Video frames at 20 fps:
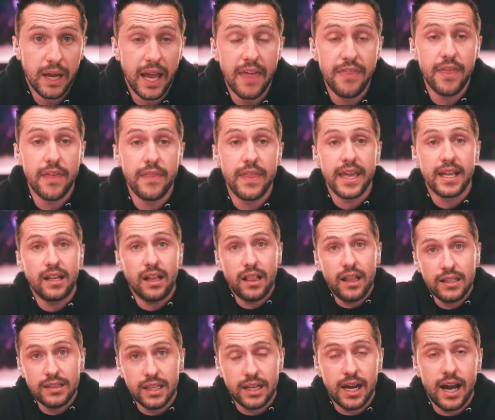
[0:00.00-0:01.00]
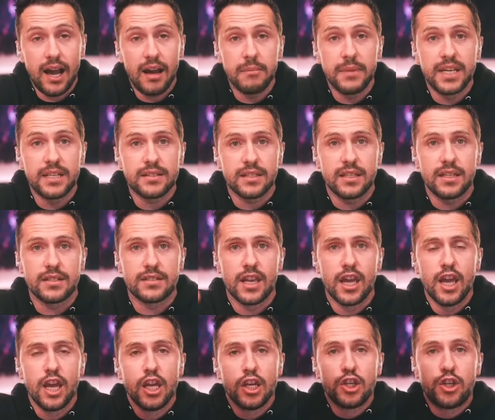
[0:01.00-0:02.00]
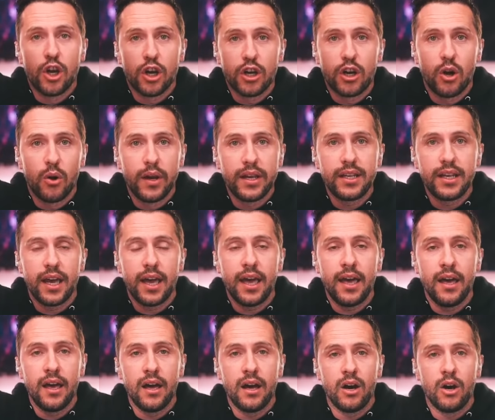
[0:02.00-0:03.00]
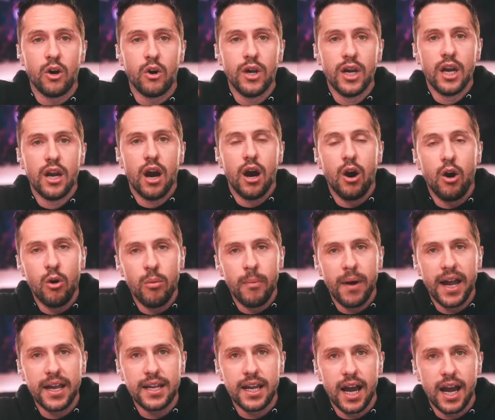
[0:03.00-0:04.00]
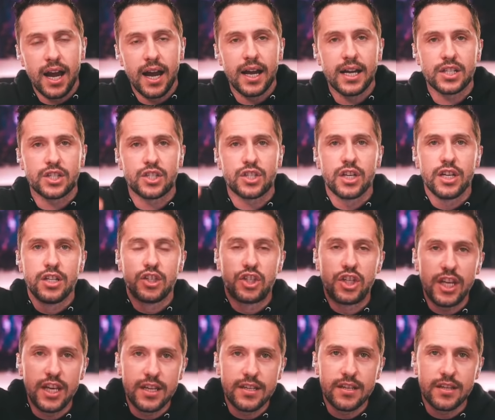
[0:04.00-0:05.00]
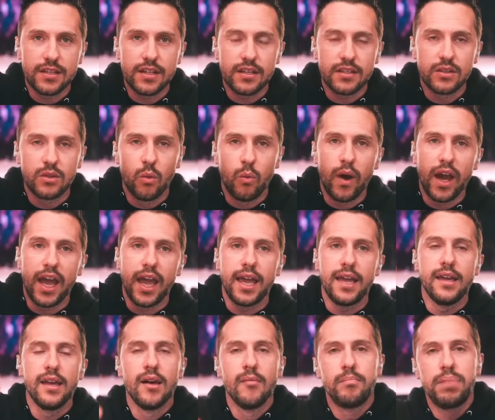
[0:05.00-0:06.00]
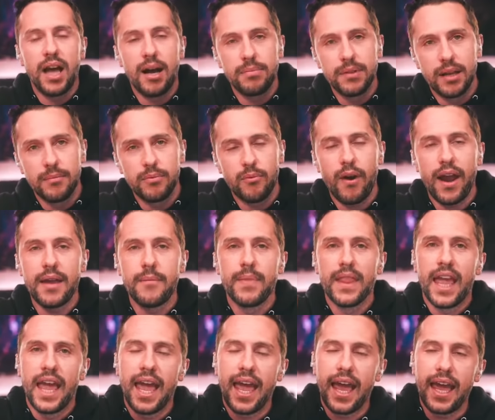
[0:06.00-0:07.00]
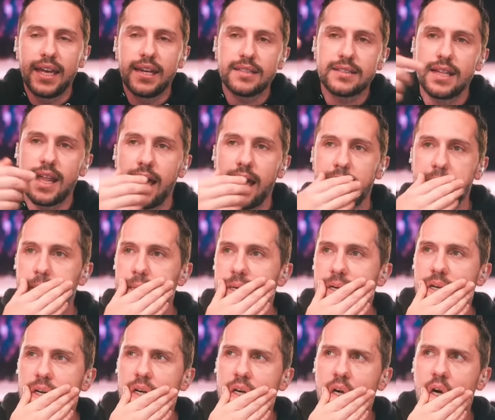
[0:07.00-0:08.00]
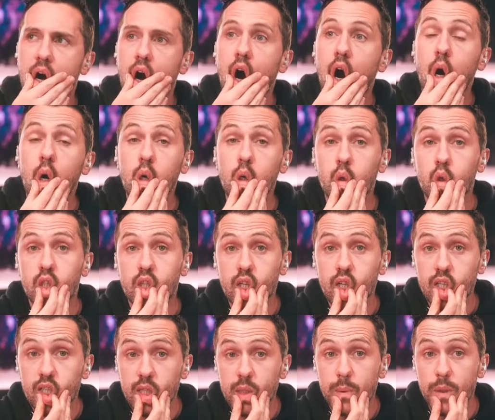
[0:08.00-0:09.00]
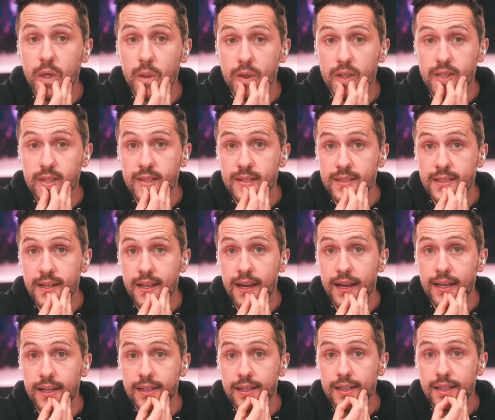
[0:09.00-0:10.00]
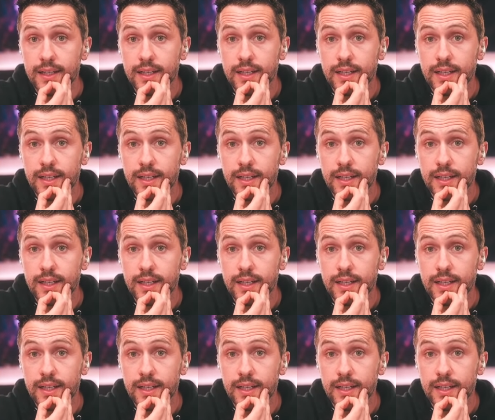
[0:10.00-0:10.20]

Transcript: and then they click the comments and it's you're going to hell oh my gosh jesus is the way blah blah right and it's like oh so this is what christians are like